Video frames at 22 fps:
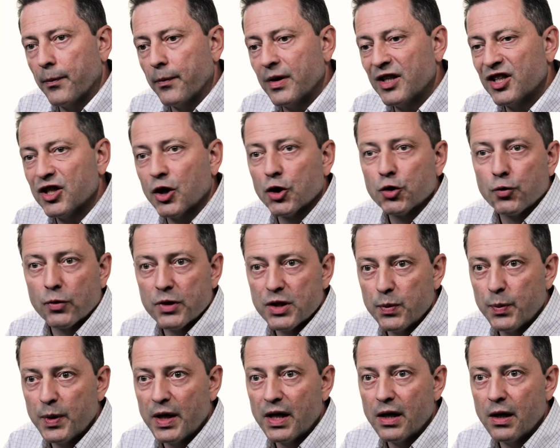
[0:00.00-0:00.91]

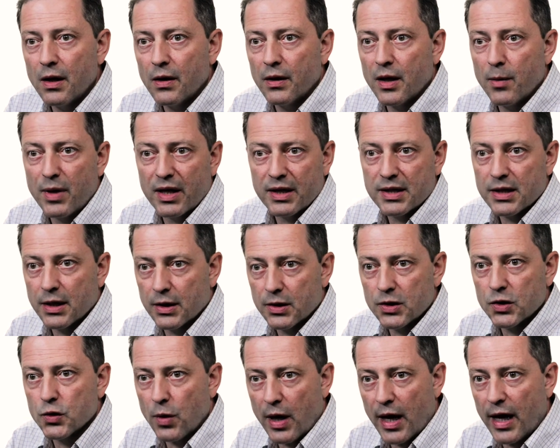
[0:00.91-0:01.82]
intellectually speaking, they make
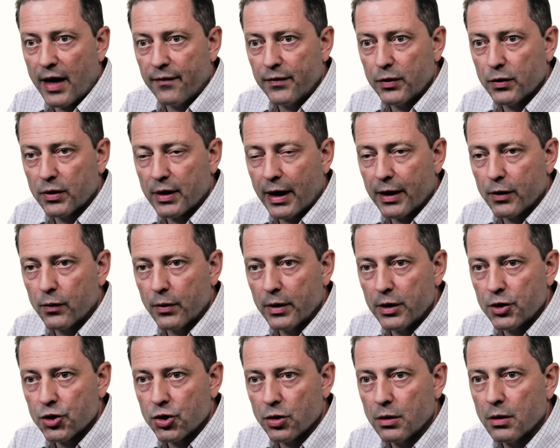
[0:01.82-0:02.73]
sense to have in the
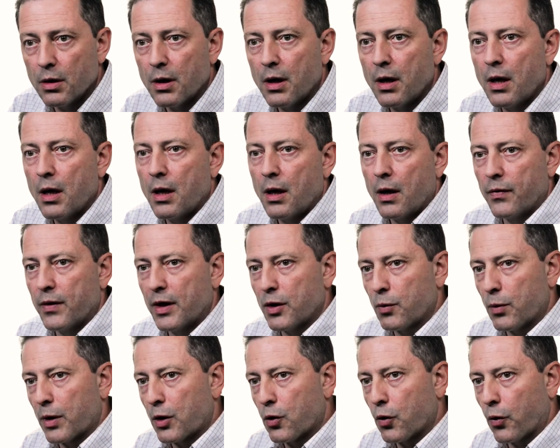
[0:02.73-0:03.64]
calculation. And
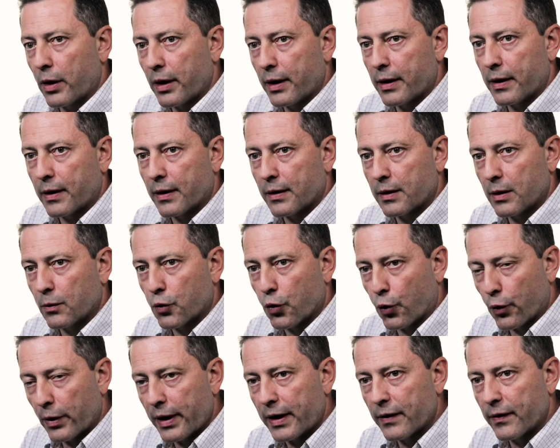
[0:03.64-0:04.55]
then we
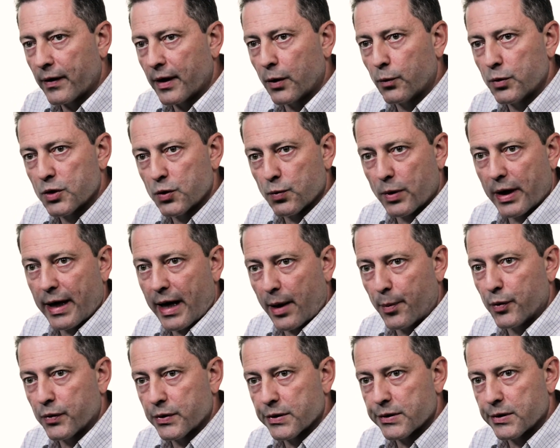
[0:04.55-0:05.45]
correlate that with what
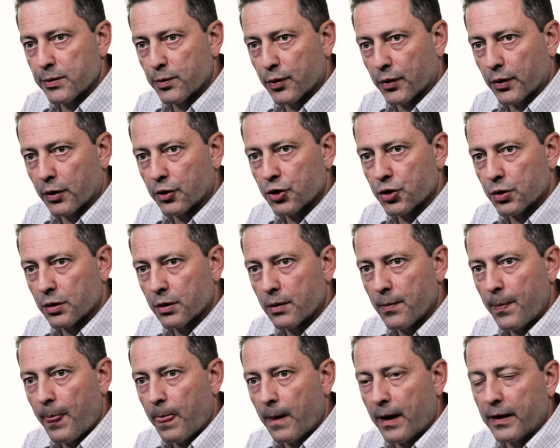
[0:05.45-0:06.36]
happens in
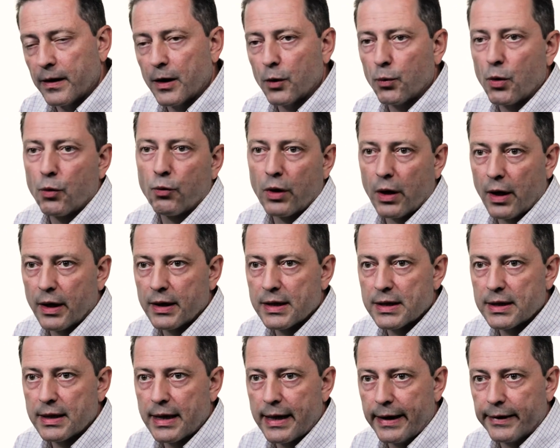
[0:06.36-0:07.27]
production. And then we
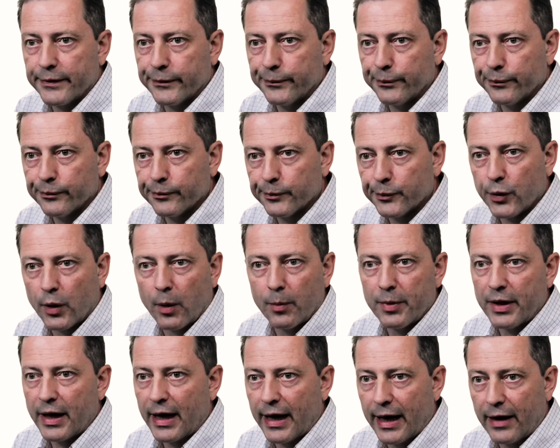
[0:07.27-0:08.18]
realize that
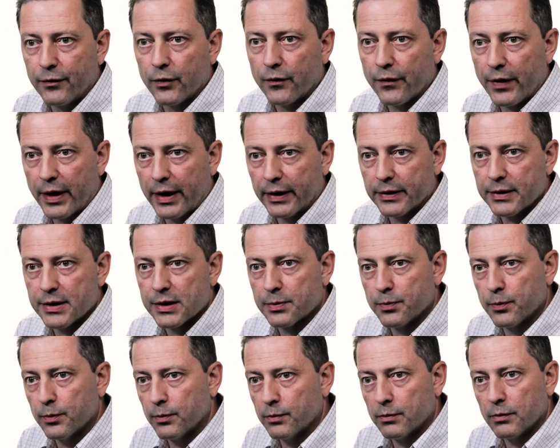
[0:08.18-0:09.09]
probably half of that
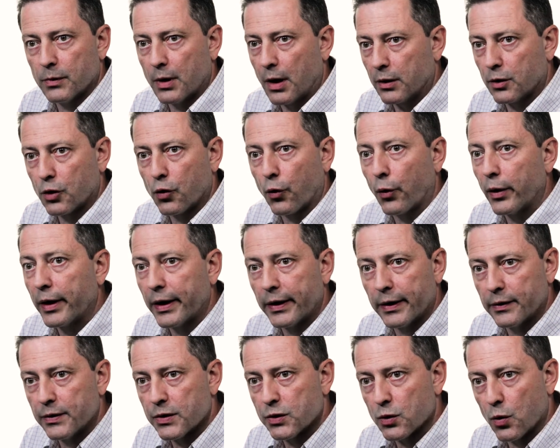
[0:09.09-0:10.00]
is not
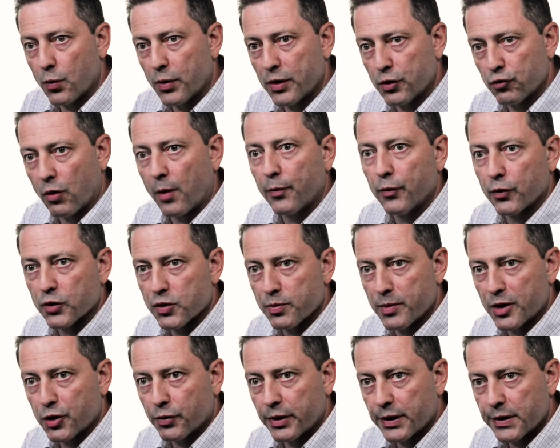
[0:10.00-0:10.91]
correlated. So we drop
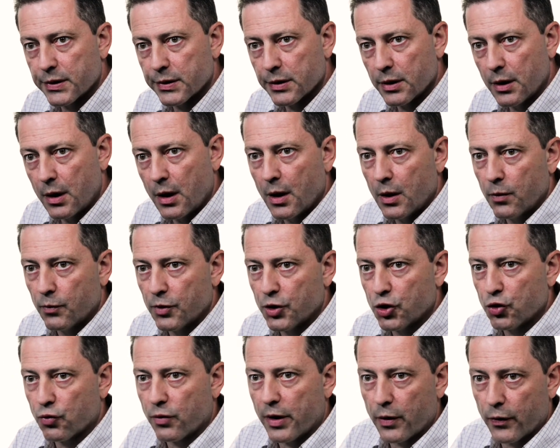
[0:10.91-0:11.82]
those metrics,
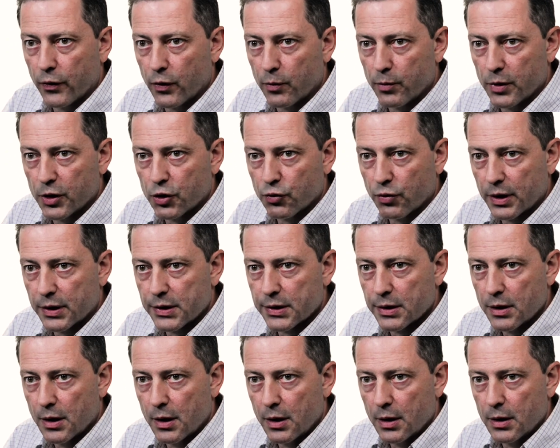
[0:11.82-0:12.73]
we try other
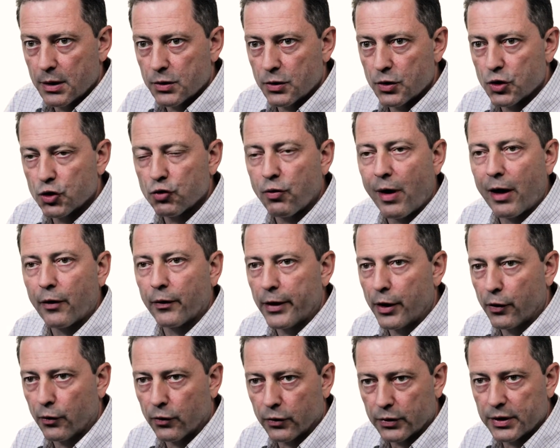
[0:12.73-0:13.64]
metrics. So it's trial
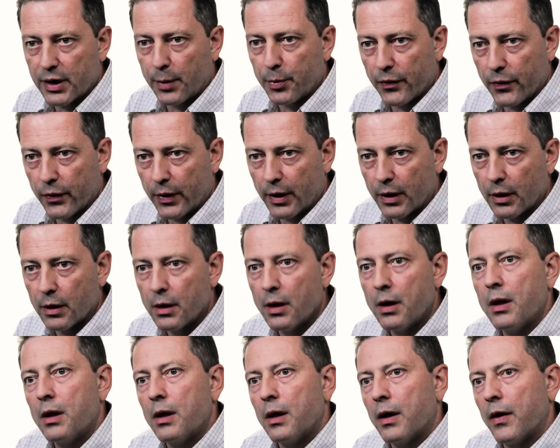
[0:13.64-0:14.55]
and error type of thing.
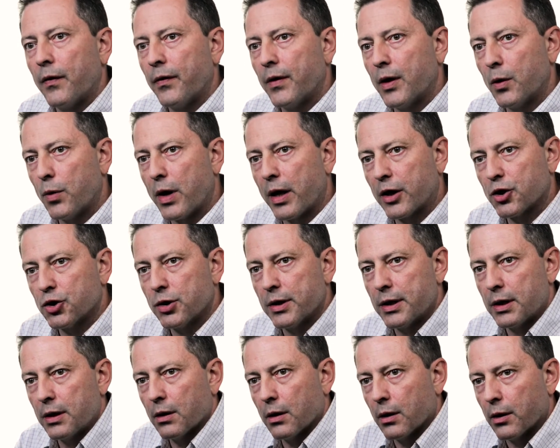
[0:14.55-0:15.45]
And then we
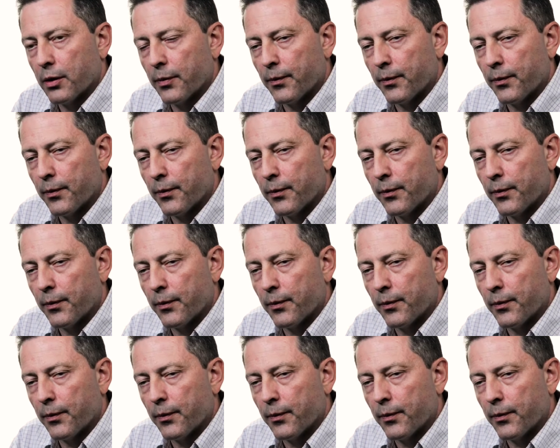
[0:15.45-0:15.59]
actually